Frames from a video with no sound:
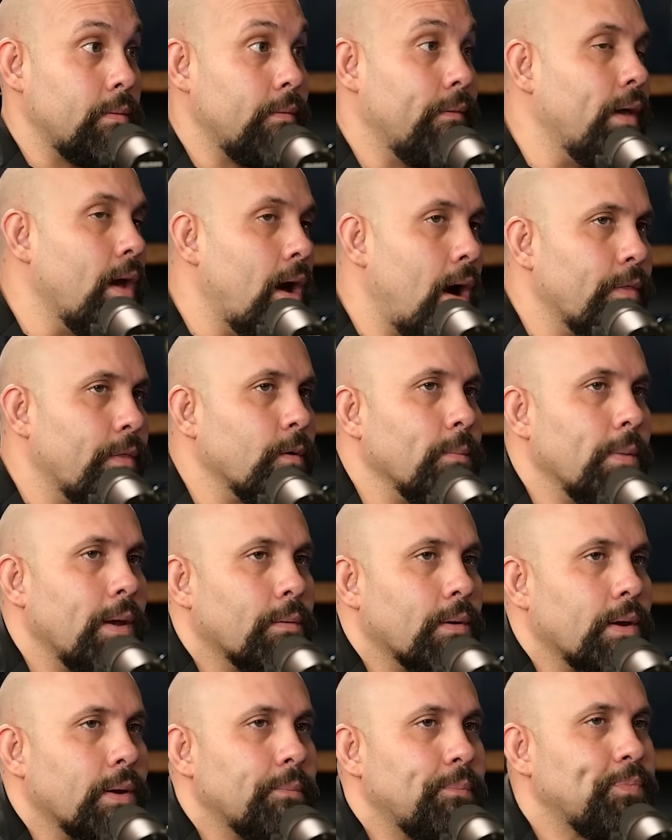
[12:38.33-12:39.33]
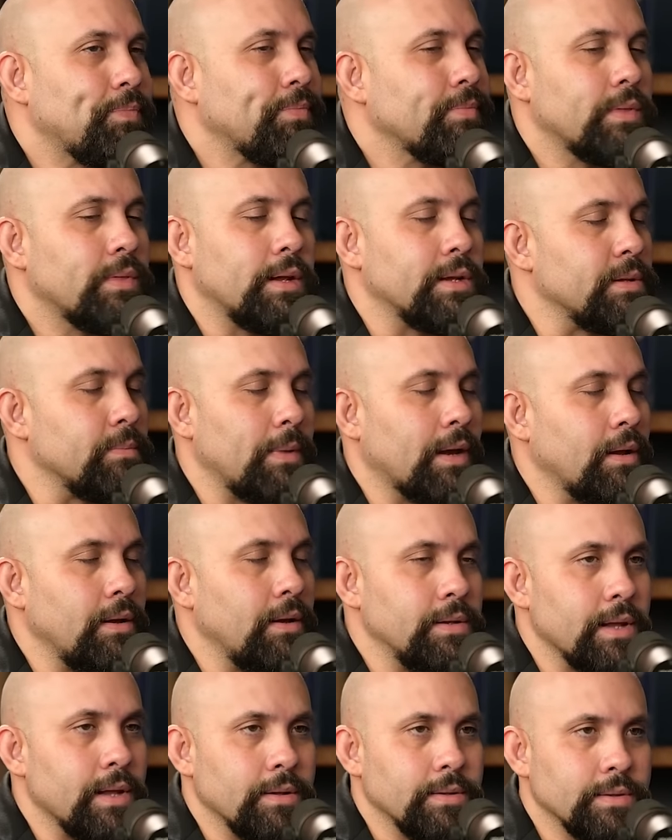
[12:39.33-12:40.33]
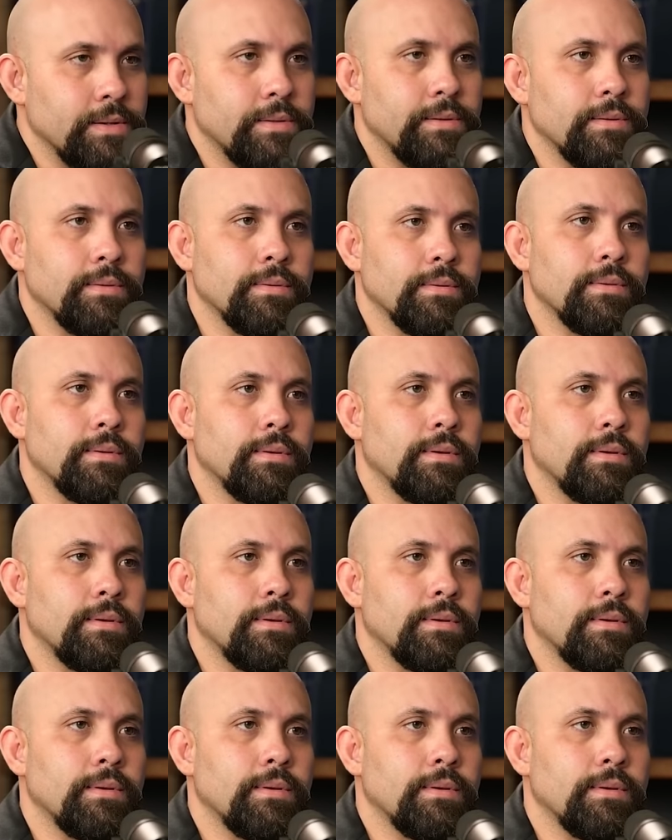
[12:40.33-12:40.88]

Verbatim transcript: the other Mary? Yeah. Doesn't make any sense.